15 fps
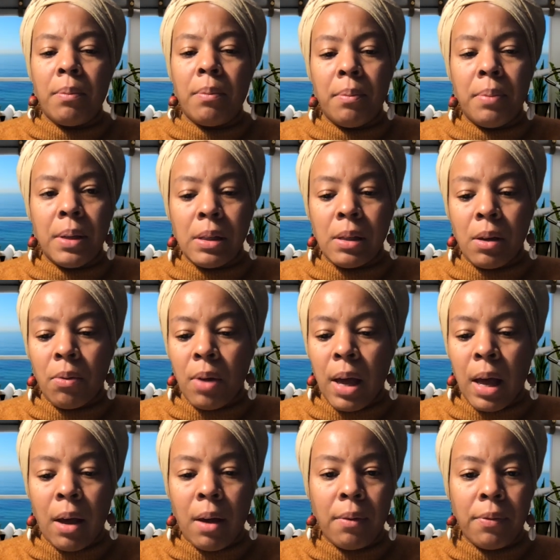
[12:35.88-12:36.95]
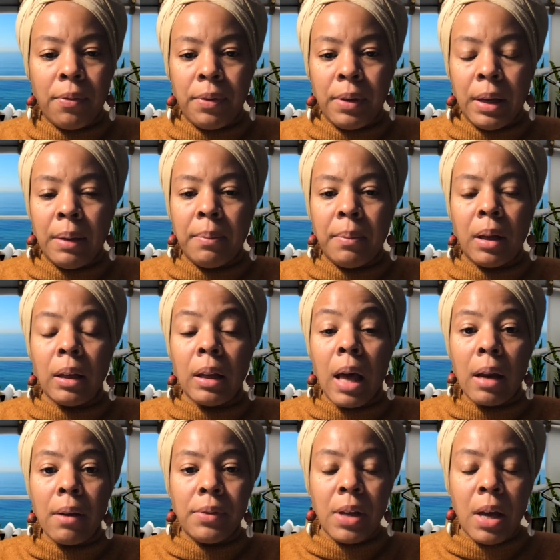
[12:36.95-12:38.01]
because I don't have a lot
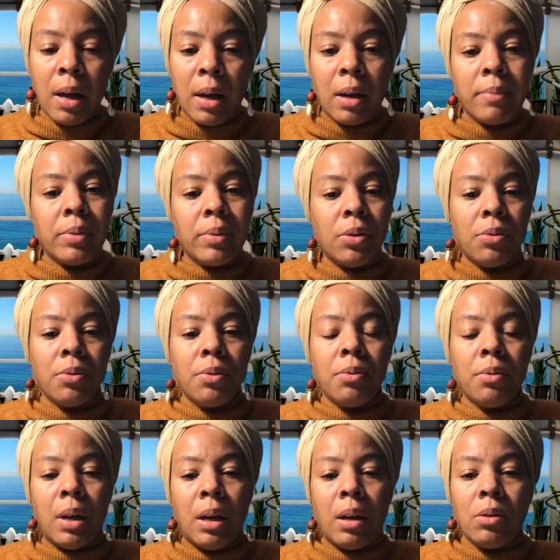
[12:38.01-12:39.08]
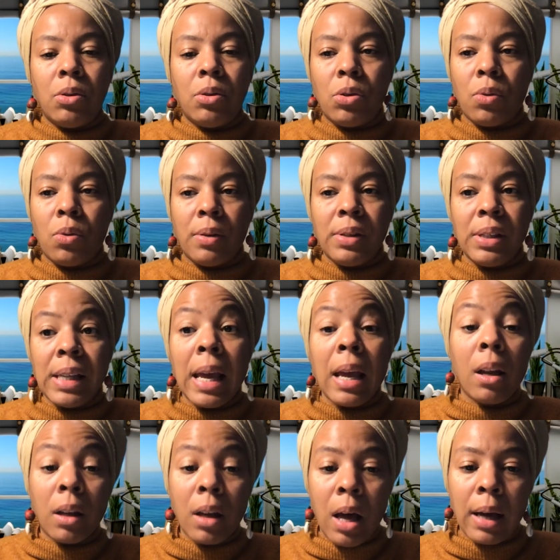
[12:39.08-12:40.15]
of time to sort of say
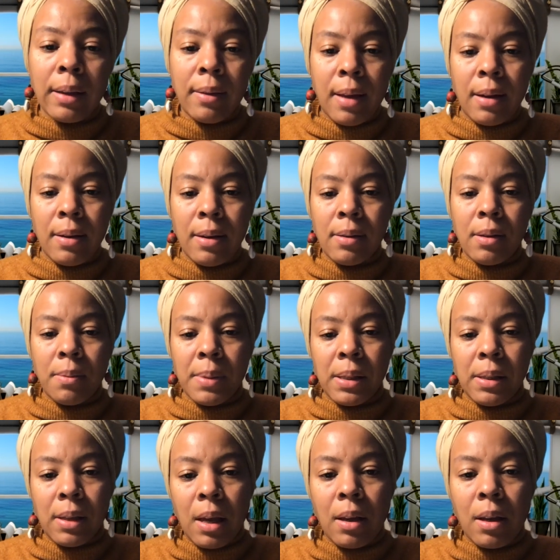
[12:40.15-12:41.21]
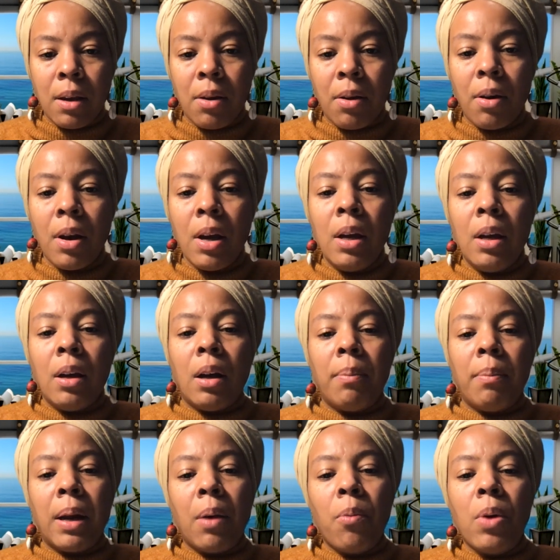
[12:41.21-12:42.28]
a lot that needs to be said here.
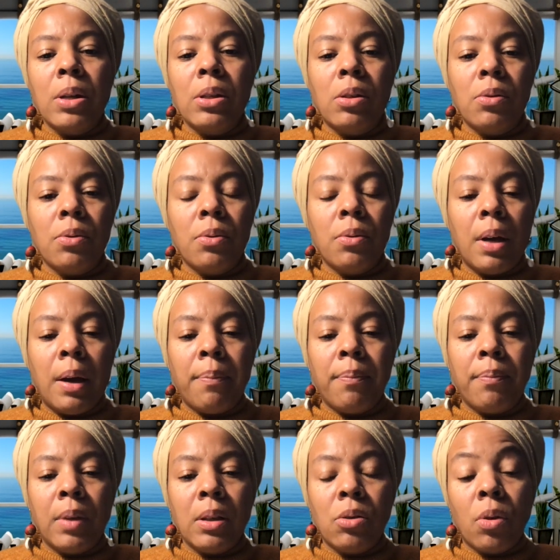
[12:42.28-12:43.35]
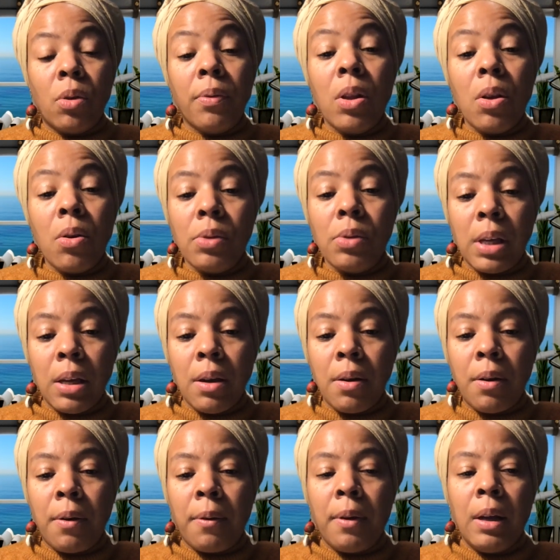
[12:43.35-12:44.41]
But I want to sort of close
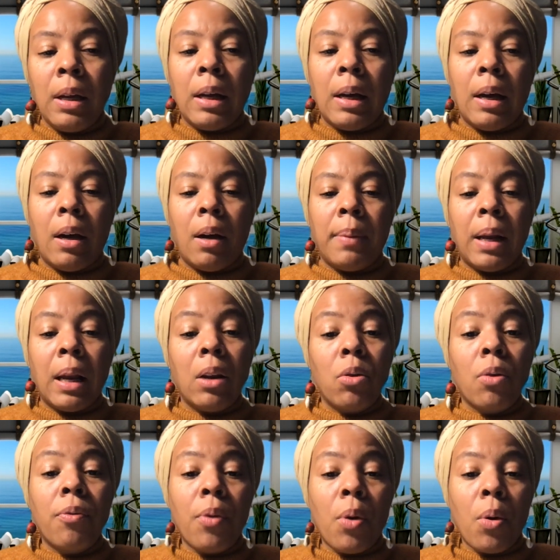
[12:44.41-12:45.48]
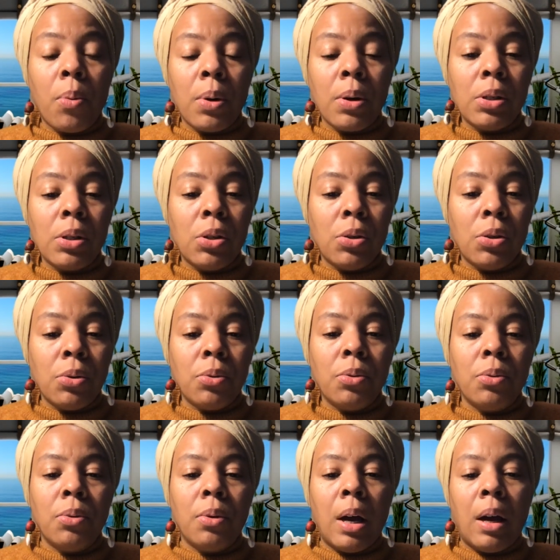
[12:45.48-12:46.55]
here, and I look forward
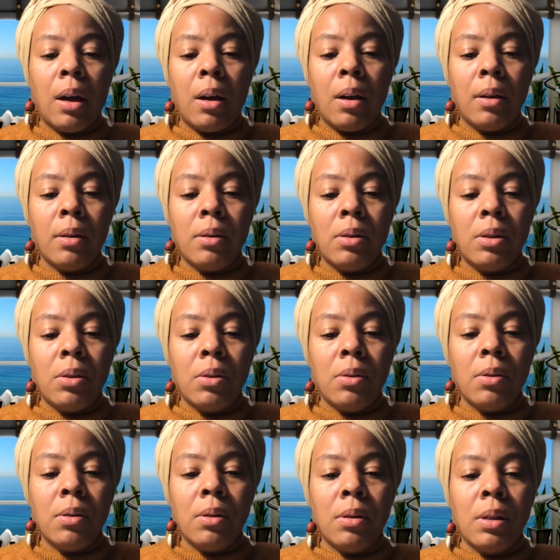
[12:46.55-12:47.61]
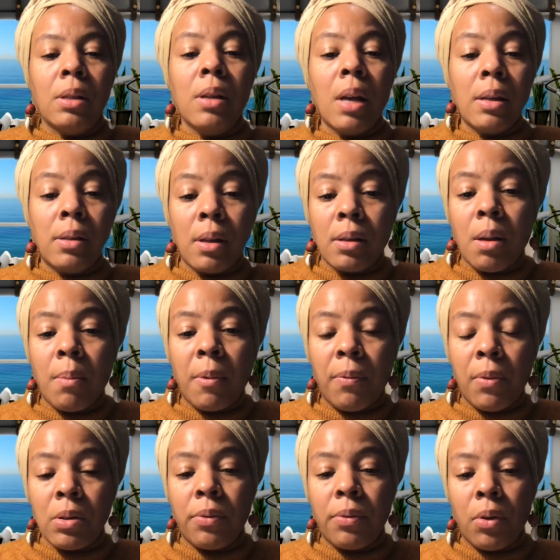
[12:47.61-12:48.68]
to discussing some of
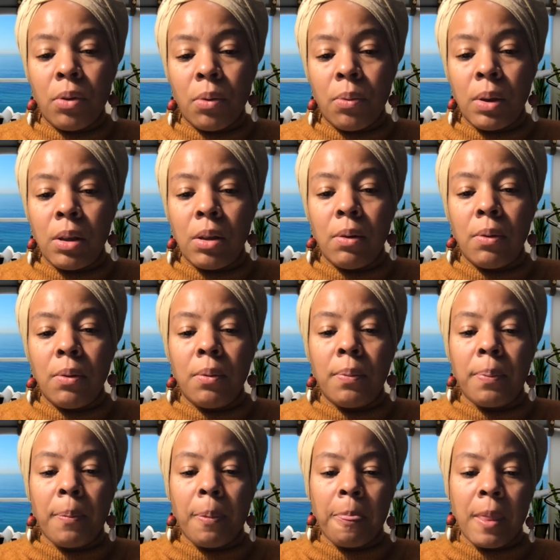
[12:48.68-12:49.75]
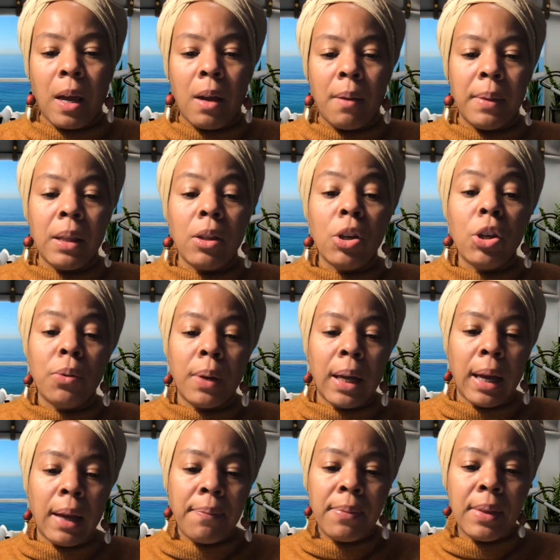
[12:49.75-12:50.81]
this further with you in the
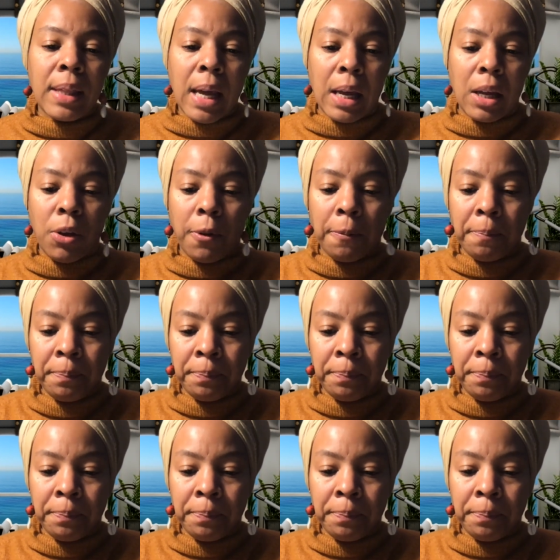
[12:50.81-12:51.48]
Q&A. Thank you.